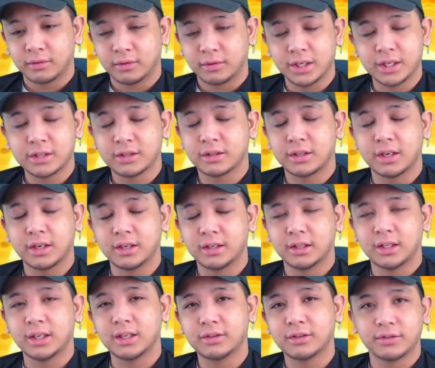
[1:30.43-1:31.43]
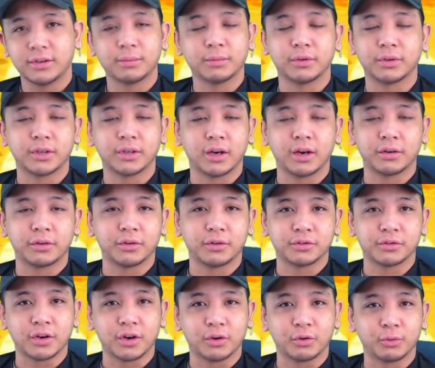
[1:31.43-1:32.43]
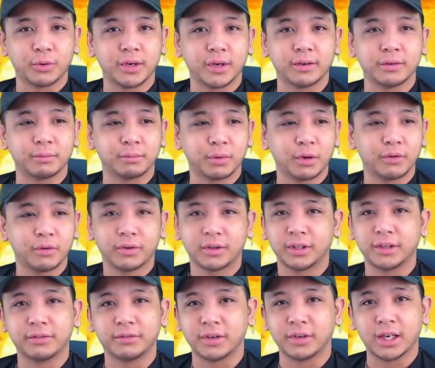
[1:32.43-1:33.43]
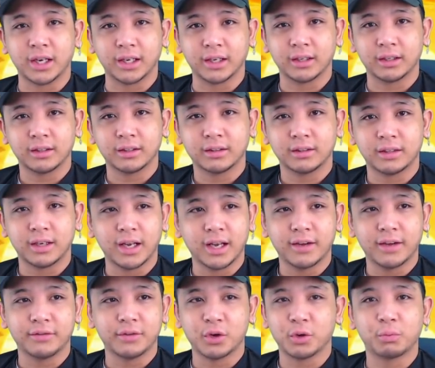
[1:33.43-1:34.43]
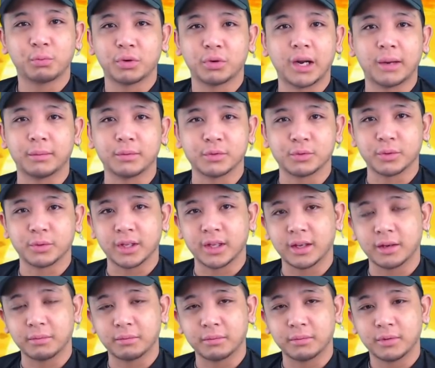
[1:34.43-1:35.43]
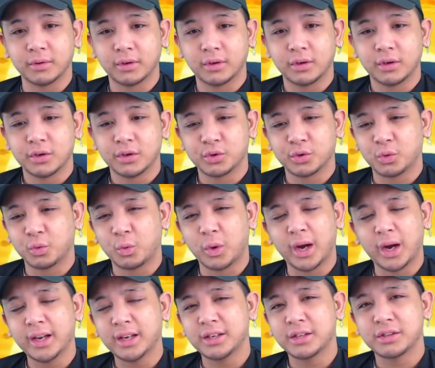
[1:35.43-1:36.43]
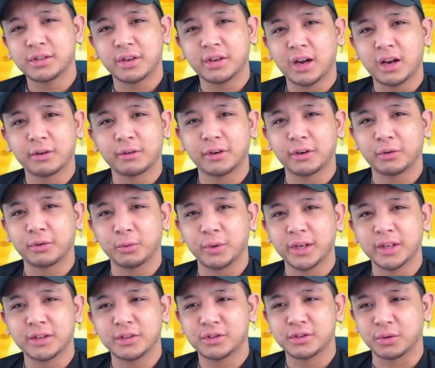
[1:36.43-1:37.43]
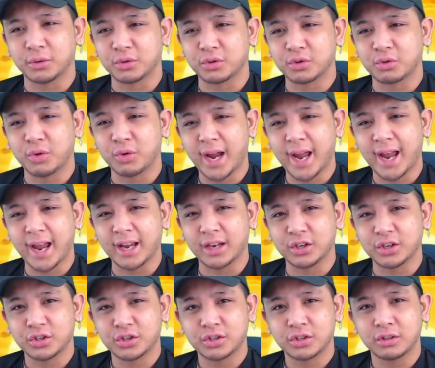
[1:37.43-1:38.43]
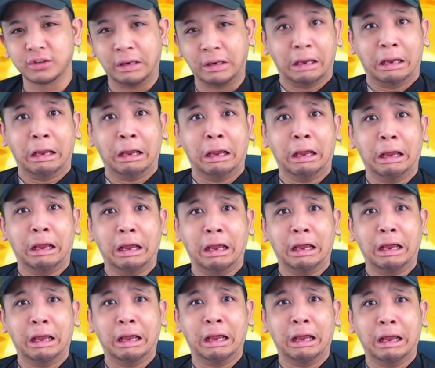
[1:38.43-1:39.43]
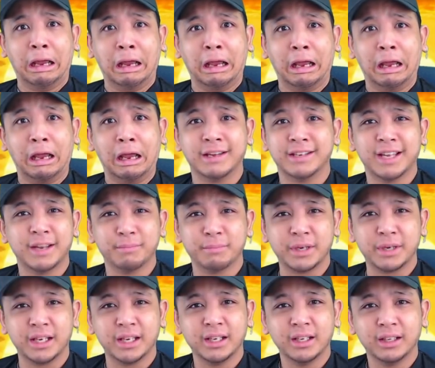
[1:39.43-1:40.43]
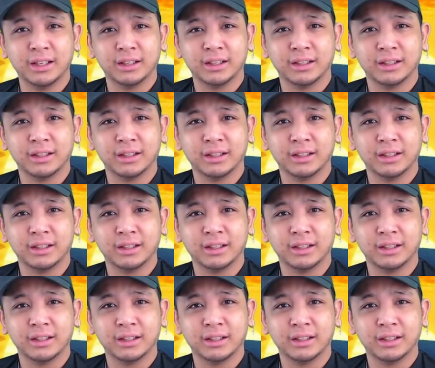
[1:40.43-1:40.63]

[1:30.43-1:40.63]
These female characters are written perfectly fine. I have no problems with them. So why is Sakura written so trash? Is that mean?